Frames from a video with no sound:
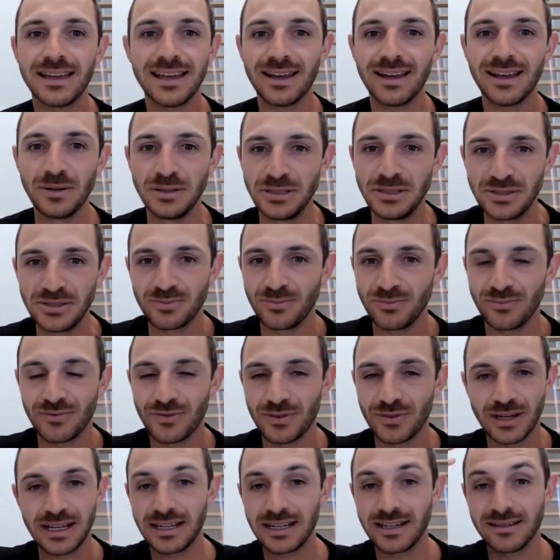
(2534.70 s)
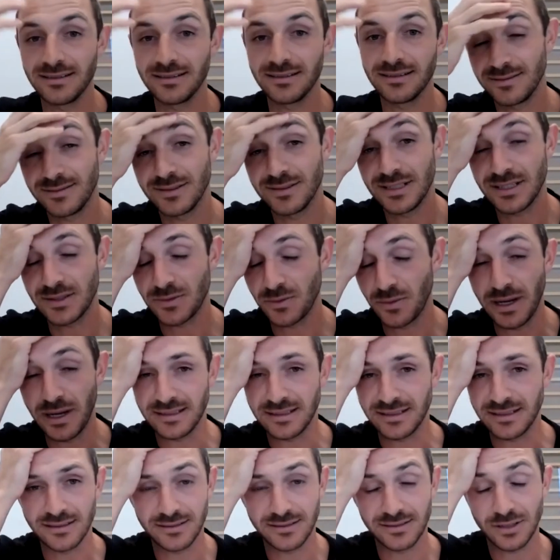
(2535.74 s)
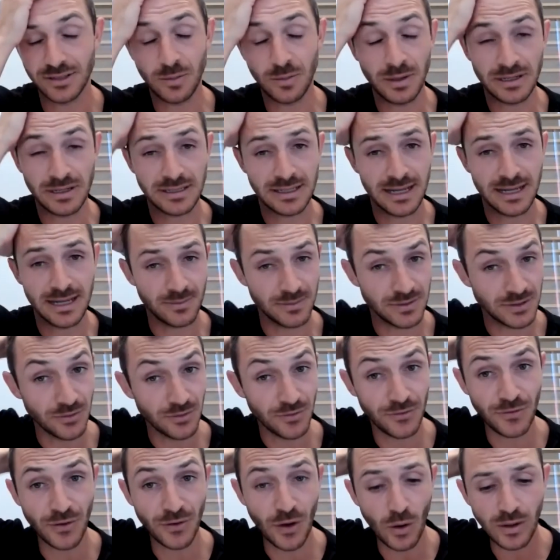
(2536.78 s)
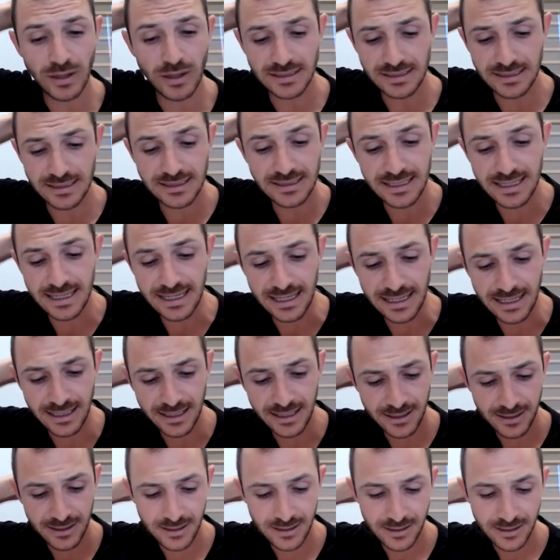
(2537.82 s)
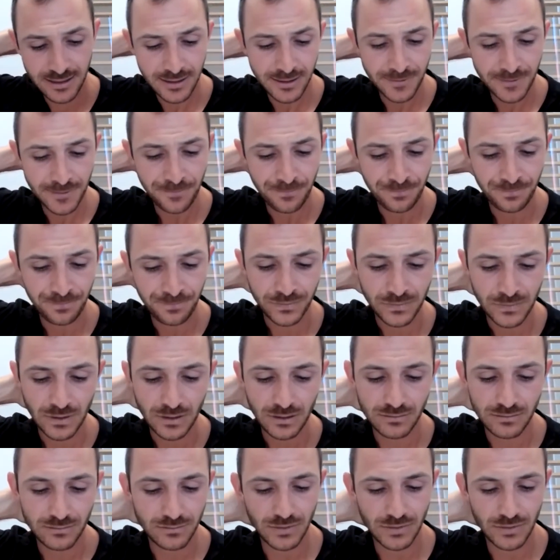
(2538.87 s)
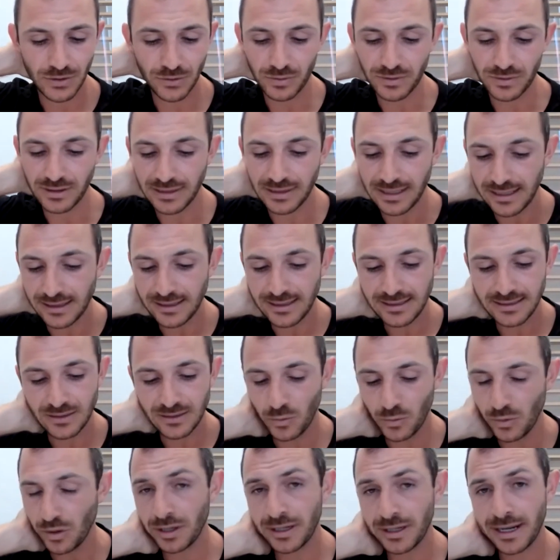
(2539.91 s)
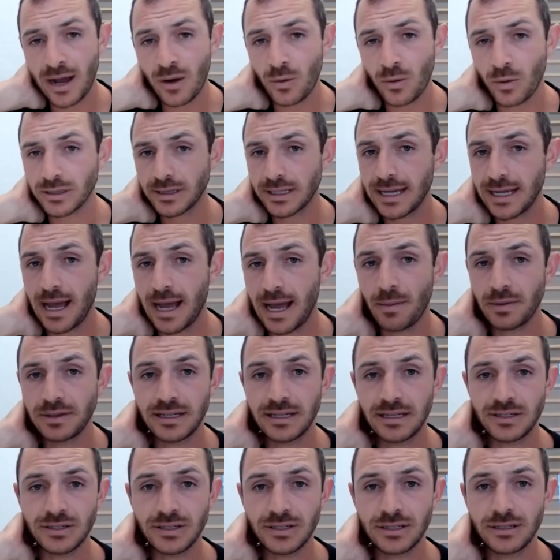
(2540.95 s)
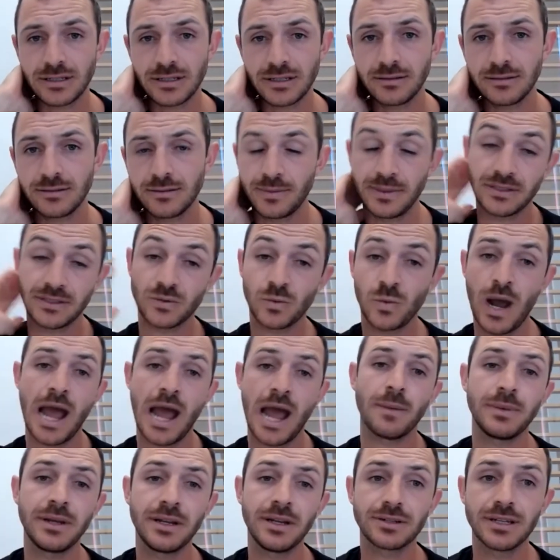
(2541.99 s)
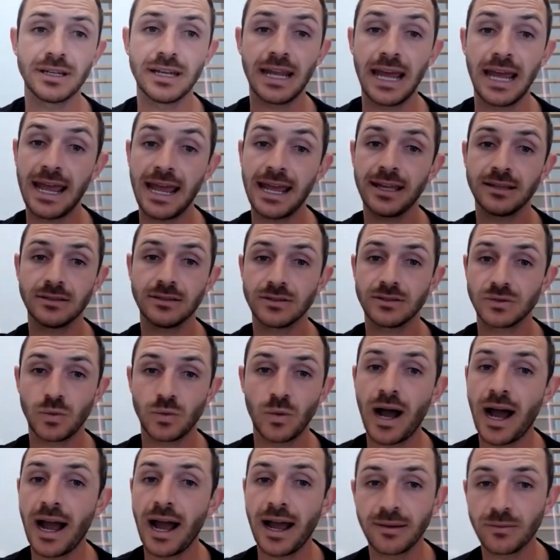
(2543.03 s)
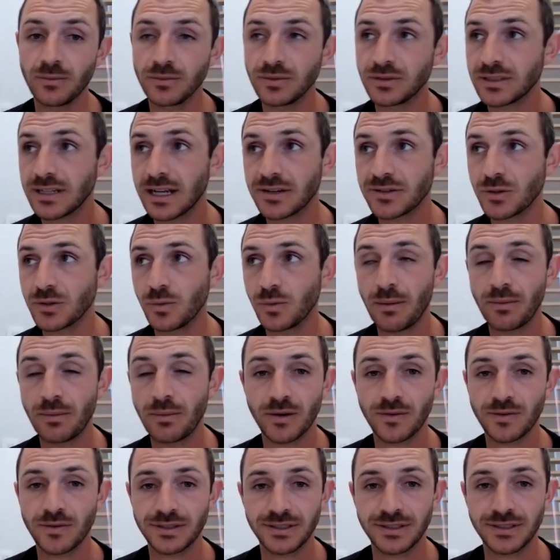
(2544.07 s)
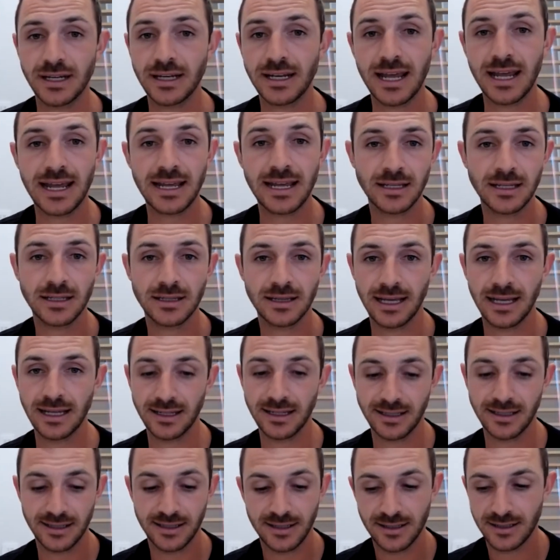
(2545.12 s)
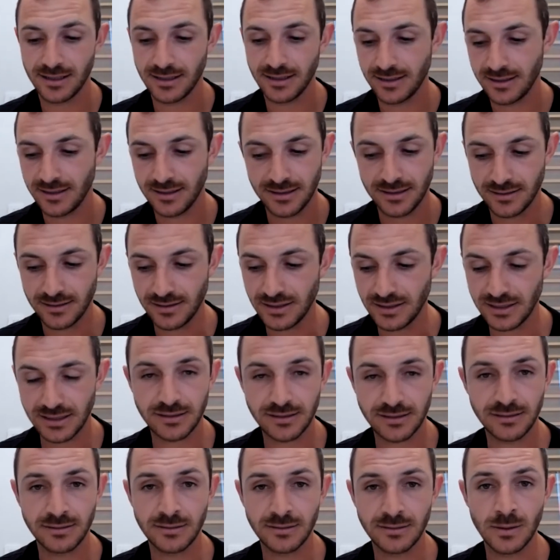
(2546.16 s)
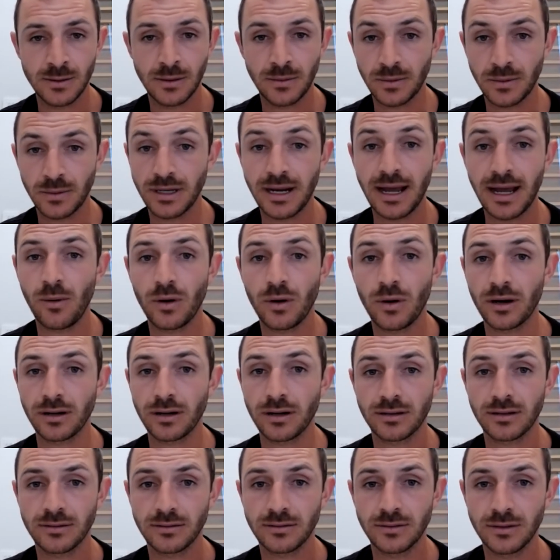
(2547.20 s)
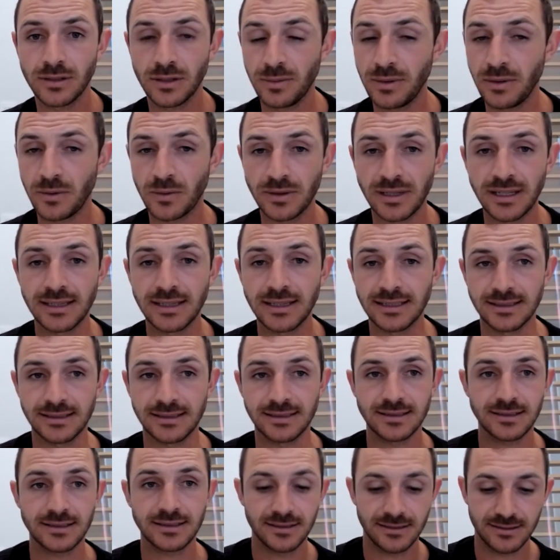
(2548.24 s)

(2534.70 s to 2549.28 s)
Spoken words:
we just friggin' just wasted so much time. So focus is key. You're relentless and willing to outwork the competition. I mean, it's why I'm here today. It's why I'm scheduling a webinar for Sunday. Like, just gonna outwork, gonna be relentless.